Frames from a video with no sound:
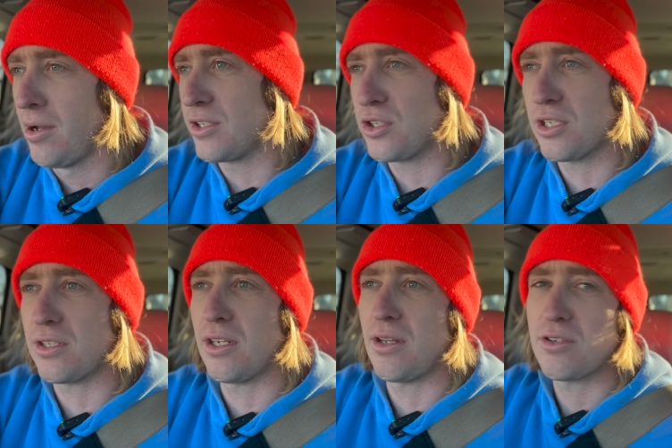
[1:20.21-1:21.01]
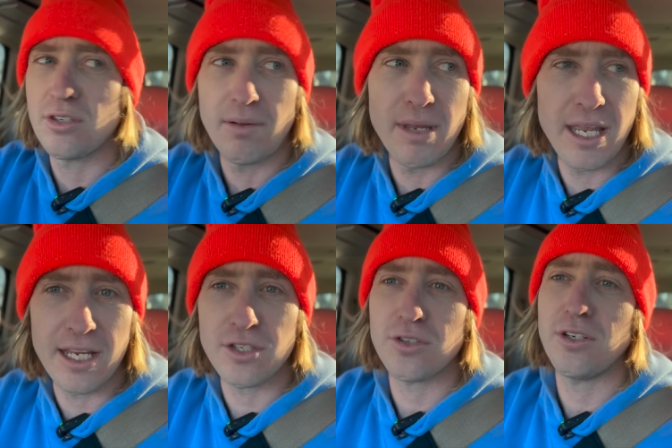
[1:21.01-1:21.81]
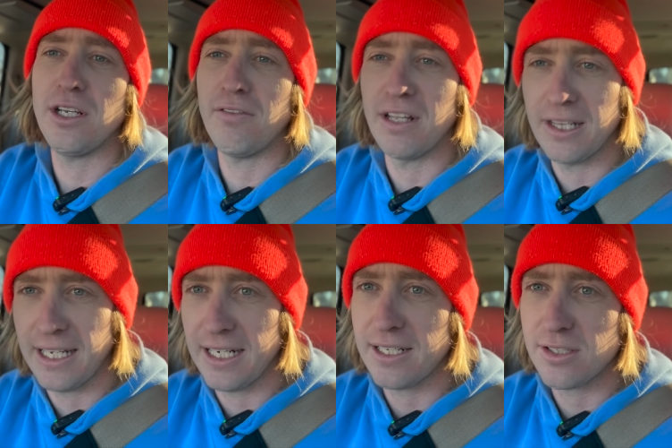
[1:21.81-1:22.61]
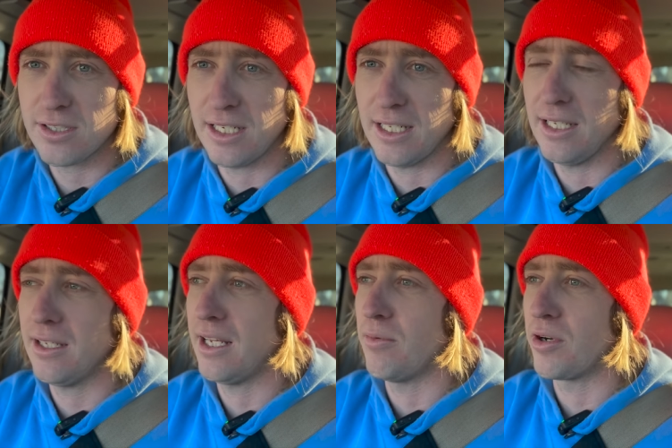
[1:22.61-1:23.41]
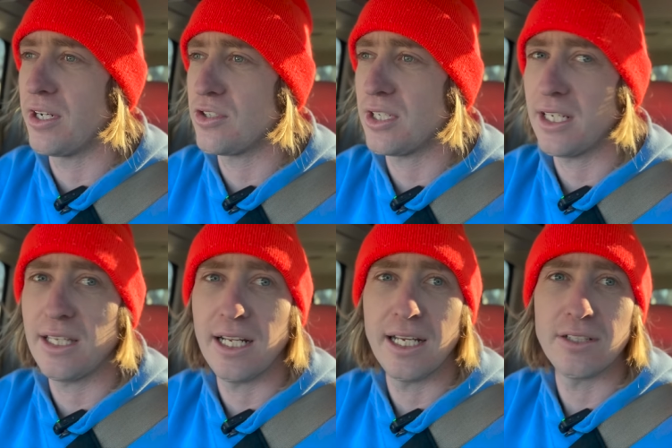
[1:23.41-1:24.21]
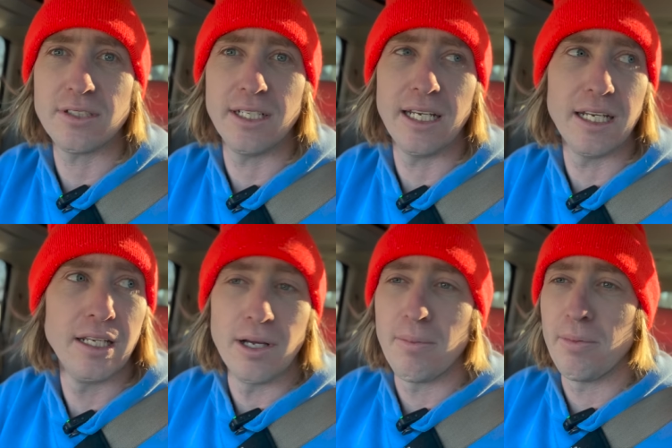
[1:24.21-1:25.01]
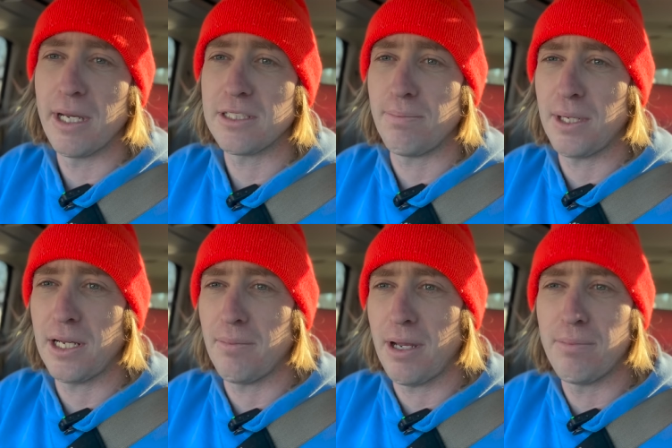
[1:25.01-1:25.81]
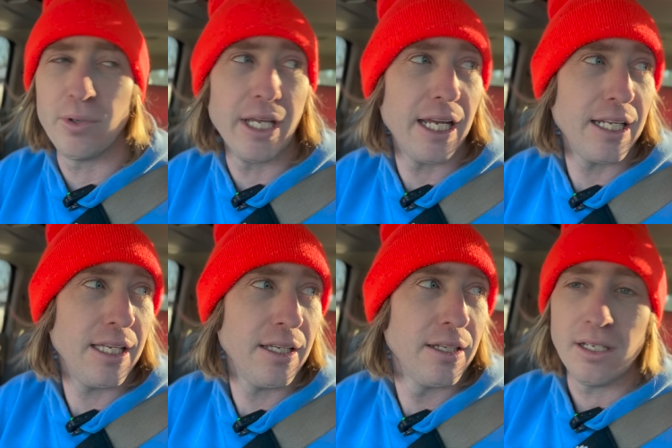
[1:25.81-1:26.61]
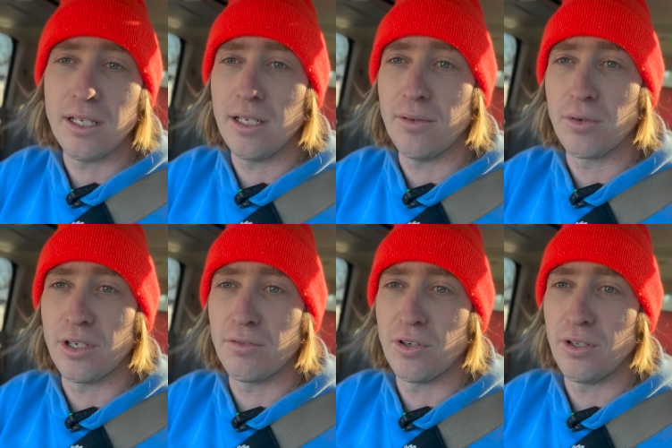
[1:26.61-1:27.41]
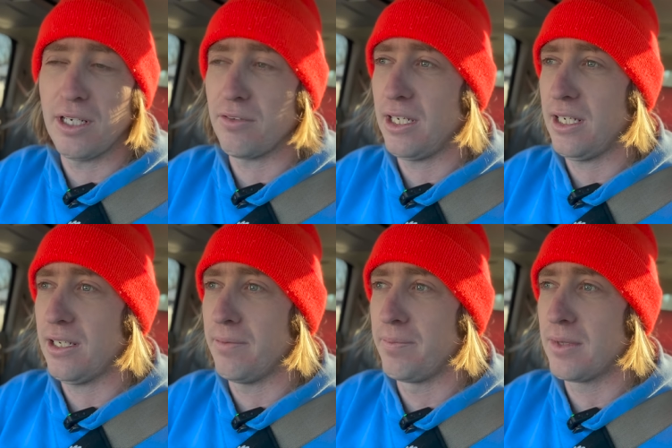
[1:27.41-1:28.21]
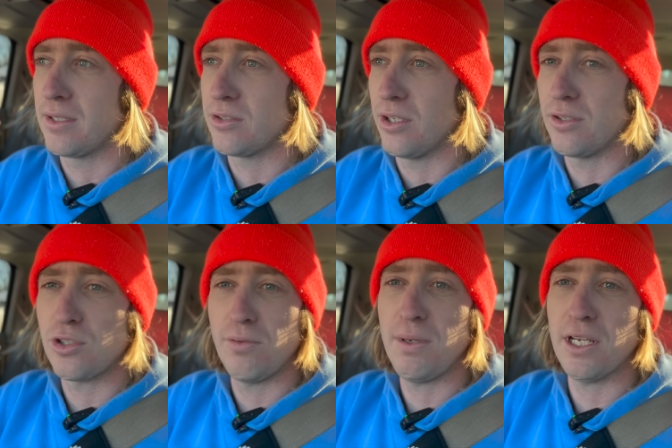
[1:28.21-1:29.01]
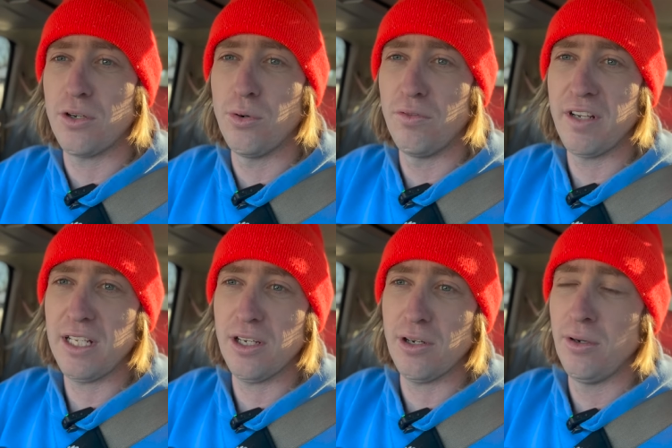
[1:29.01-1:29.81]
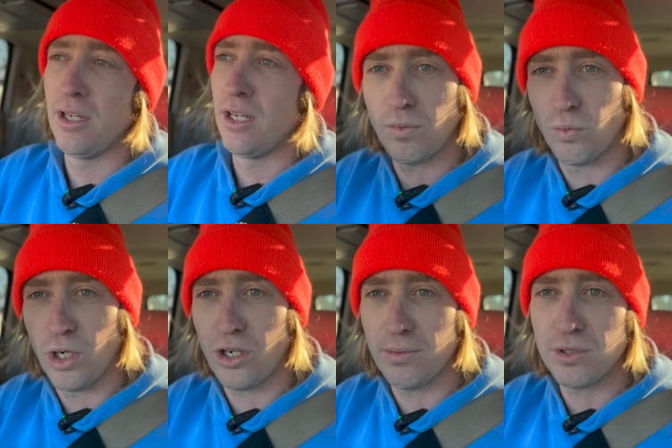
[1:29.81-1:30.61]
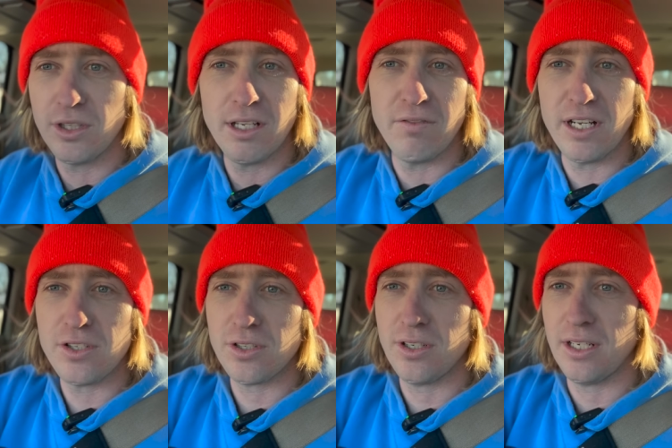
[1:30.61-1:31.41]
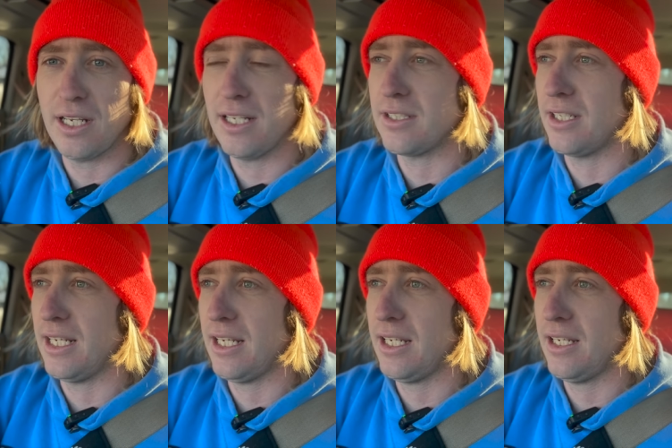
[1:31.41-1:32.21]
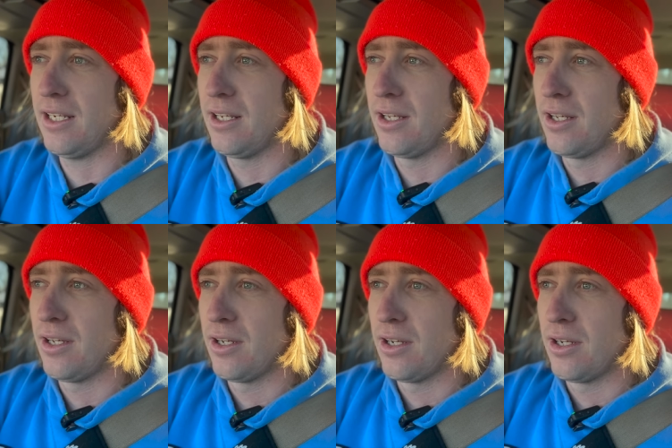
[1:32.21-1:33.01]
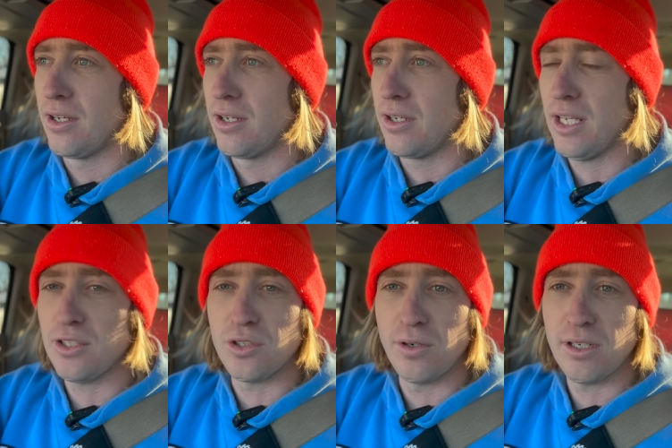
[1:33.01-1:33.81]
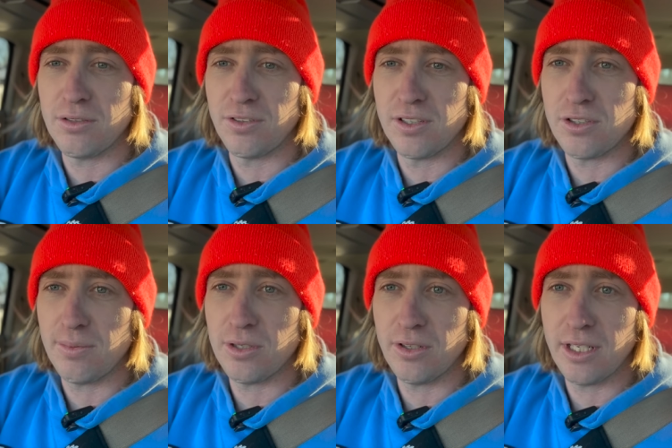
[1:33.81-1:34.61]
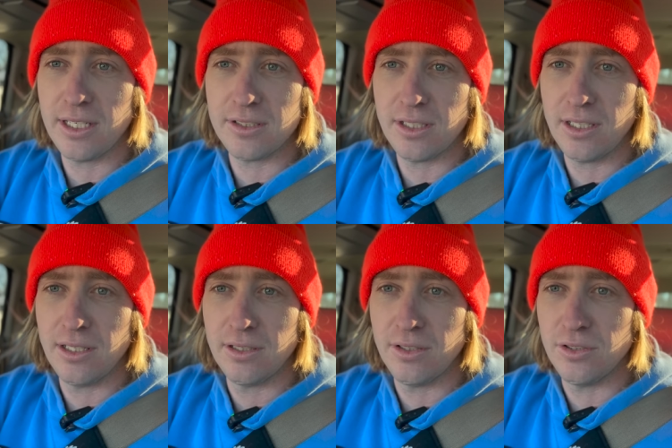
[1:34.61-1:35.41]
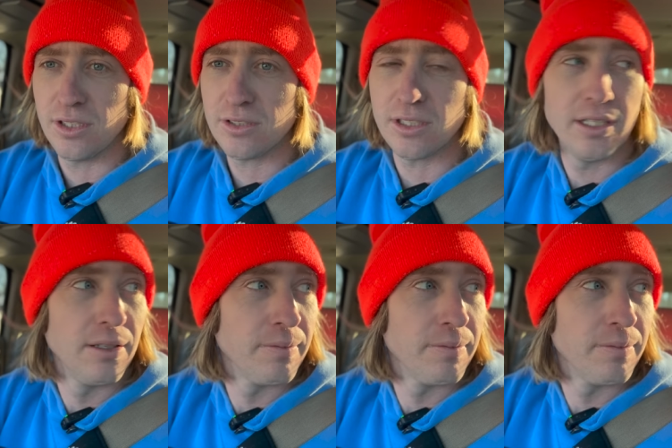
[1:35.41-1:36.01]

It's just some history of Atlantic City, and we're gonna check that out today. I'm about to pick up my boy Eddie, and we're gonna roll out right now. So it should be a cool video. Welcome to the adventure. And today, yeah, join us for a trip to Atlantic City, New Jersey.